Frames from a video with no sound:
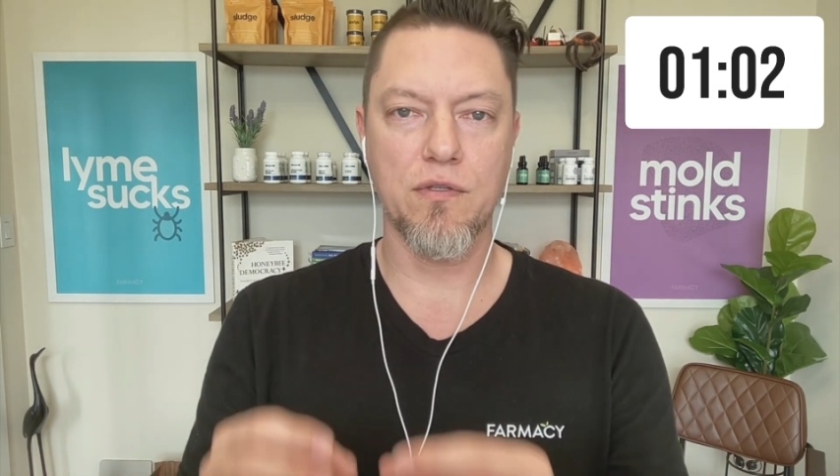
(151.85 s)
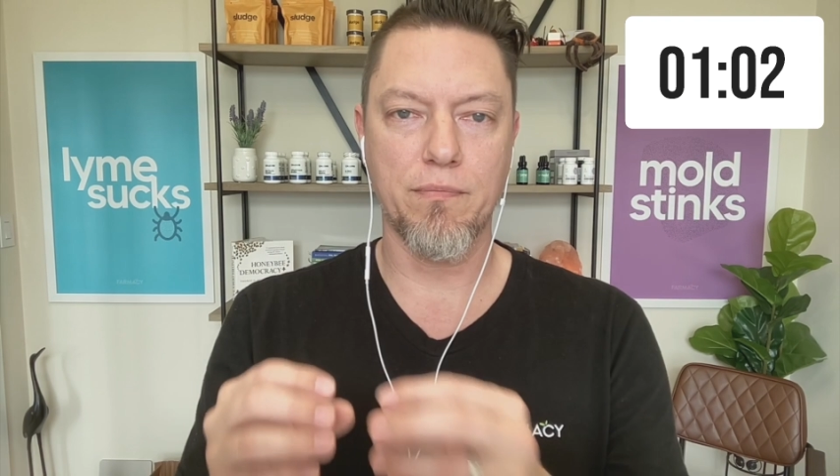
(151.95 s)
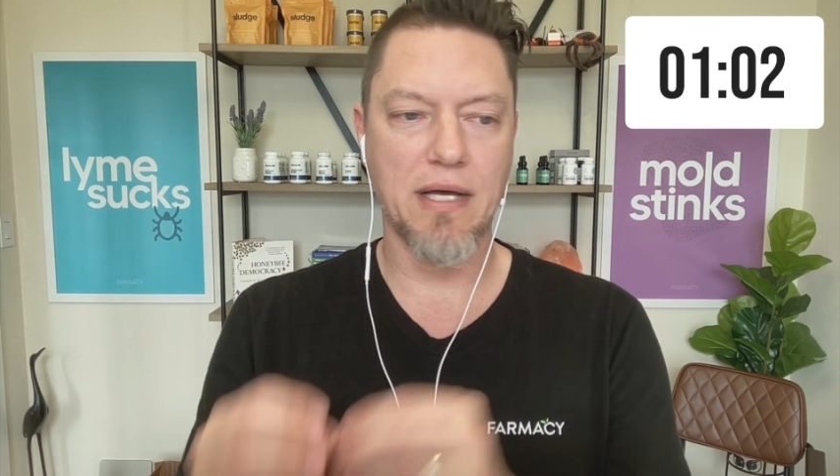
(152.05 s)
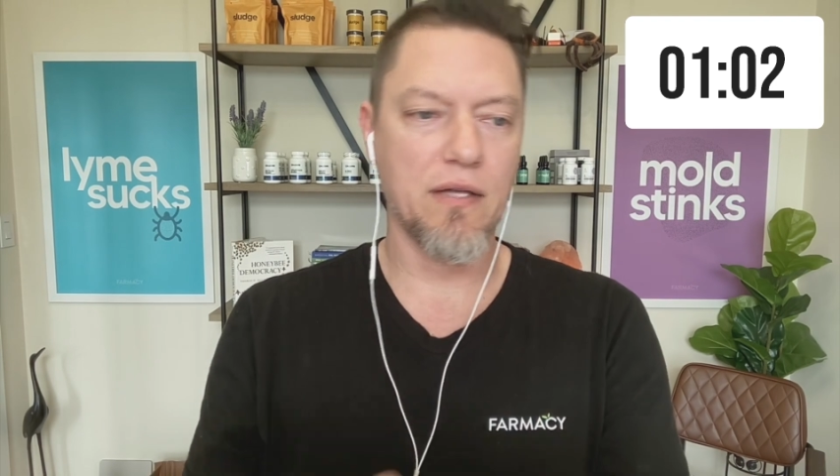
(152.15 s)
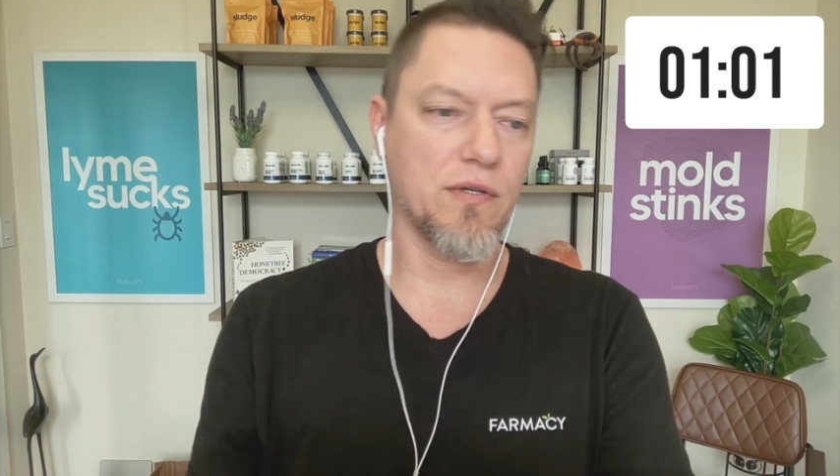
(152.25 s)
The
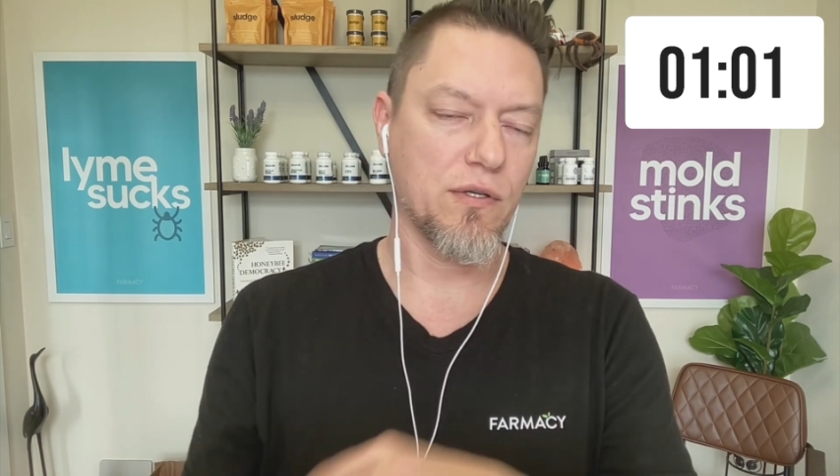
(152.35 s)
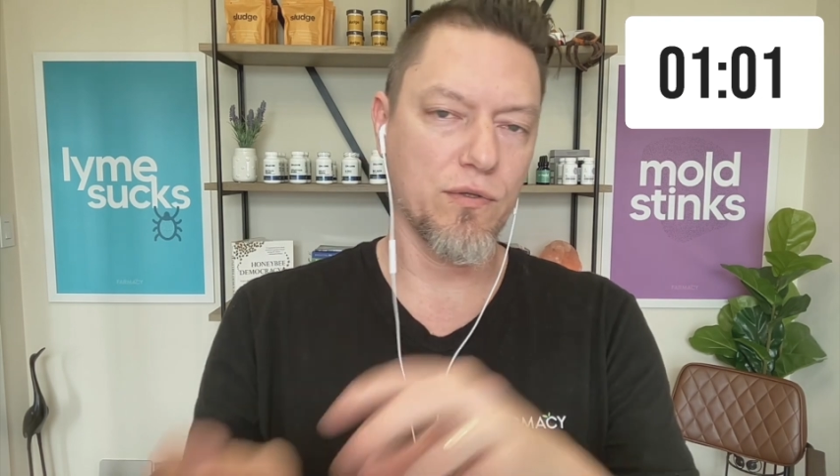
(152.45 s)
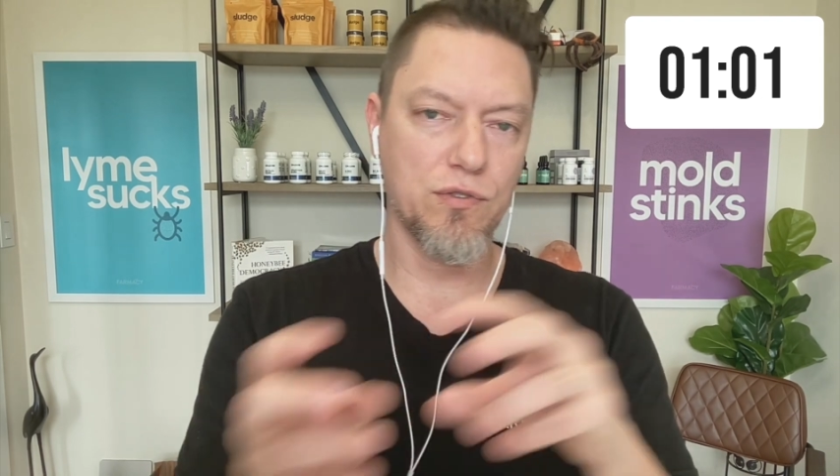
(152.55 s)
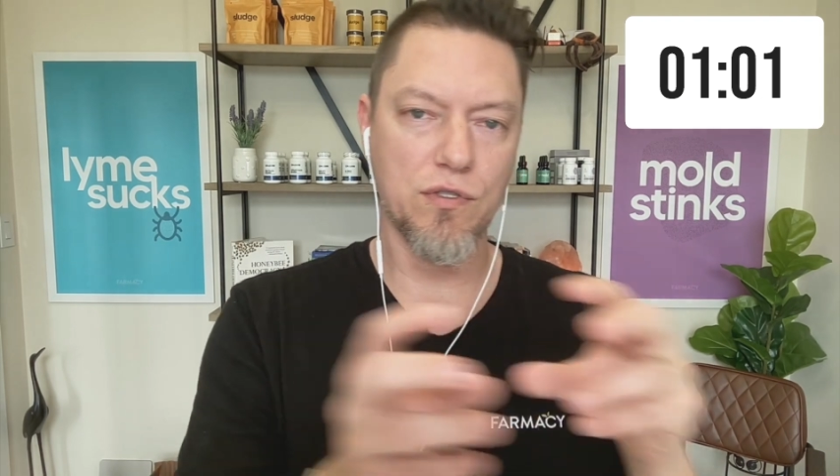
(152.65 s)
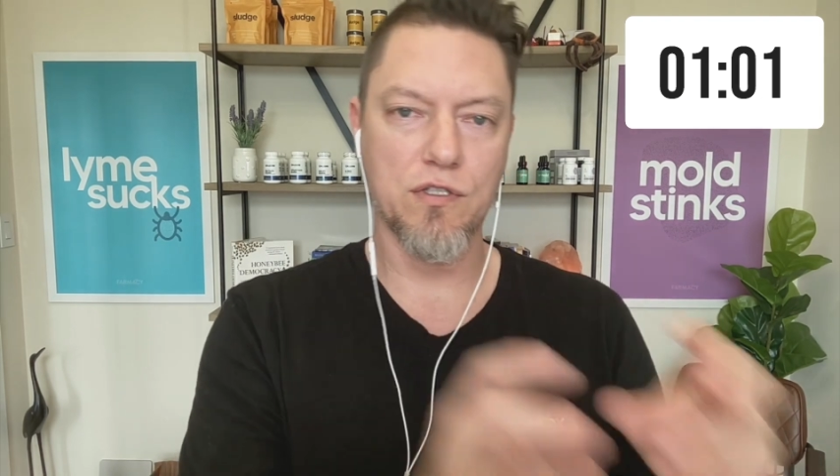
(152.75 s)
bile
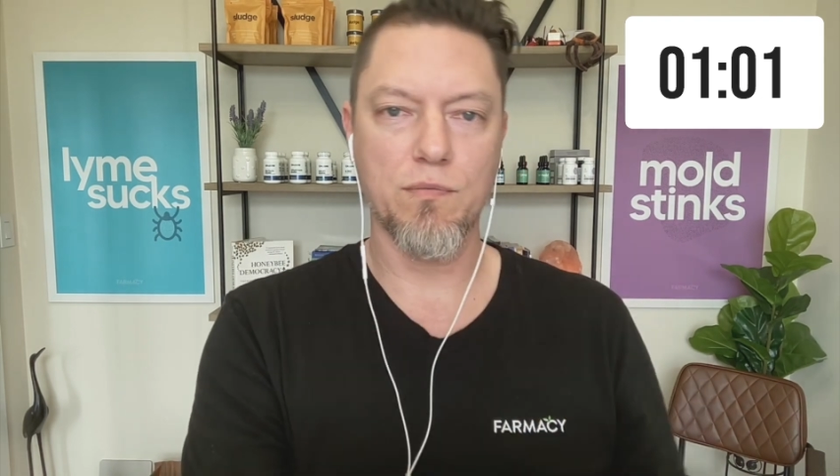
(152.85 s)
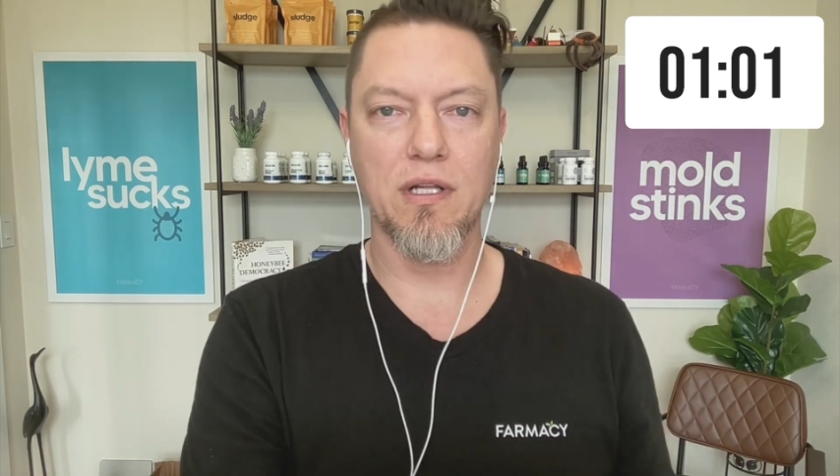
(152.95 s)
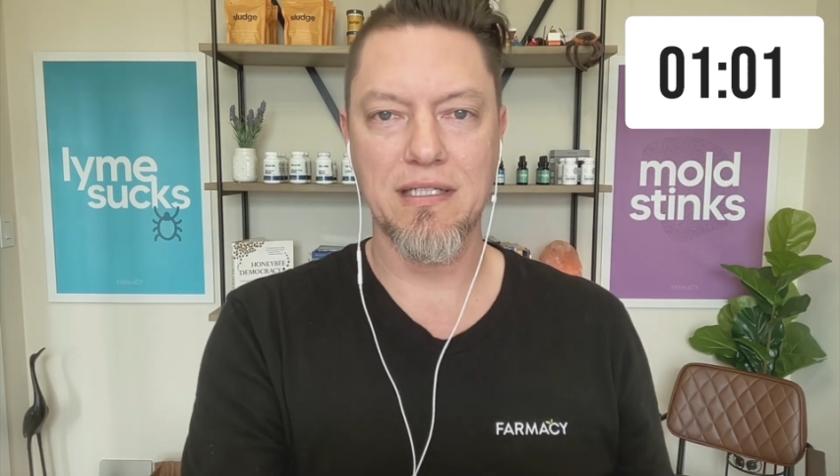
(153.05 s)
goes to the small